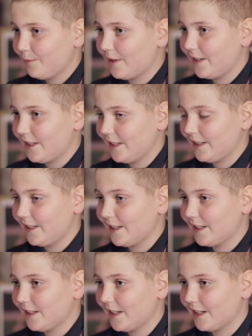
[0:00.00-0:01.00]
when he
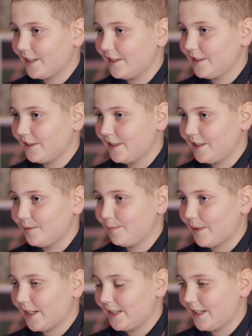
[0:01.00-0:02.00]
had his
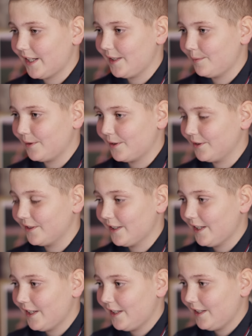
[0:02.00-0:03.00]
bad days
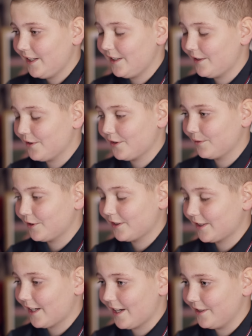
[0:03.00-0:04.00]
because he just was
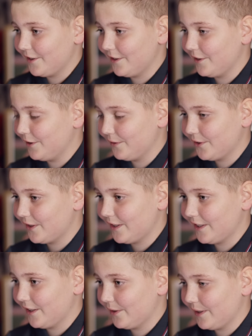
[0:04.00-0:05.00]
scared and nervous
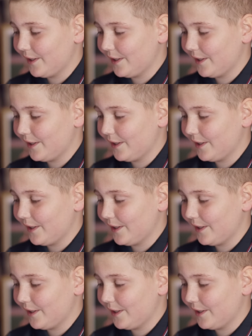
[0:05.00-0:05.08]
and didn't know